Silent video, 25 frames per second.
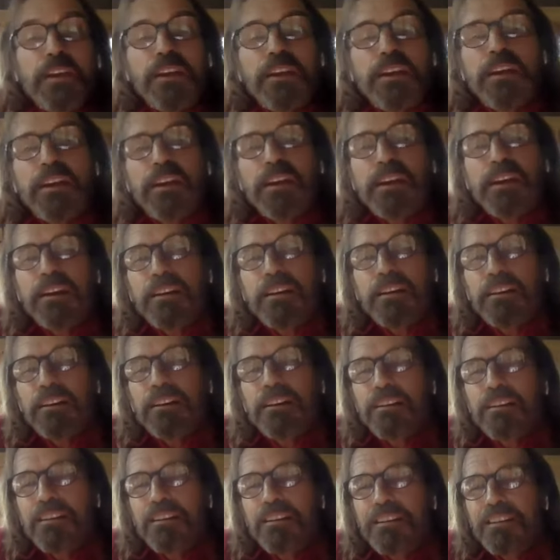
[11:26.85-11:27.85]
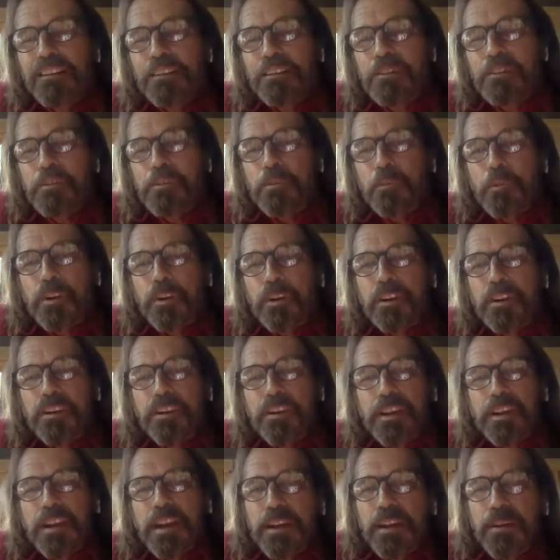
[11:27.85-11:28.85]
And it's one of
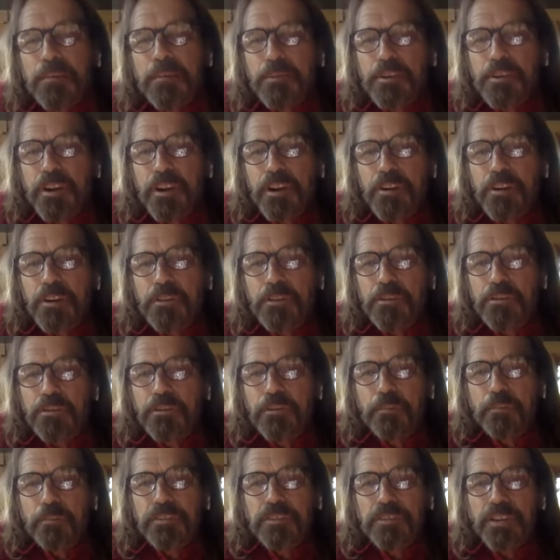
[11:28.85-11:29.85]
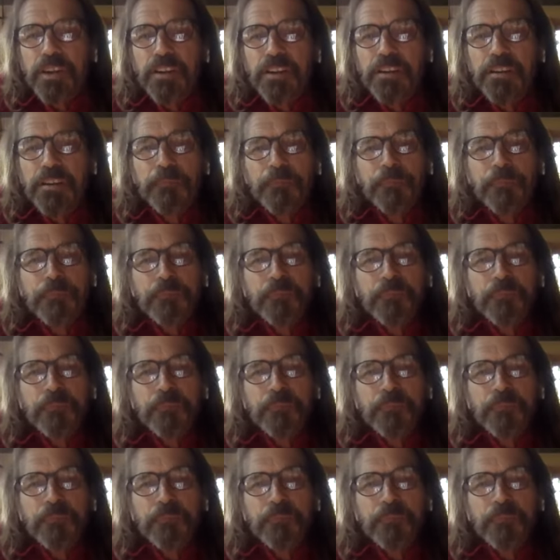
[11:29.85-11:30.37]
the games I used to play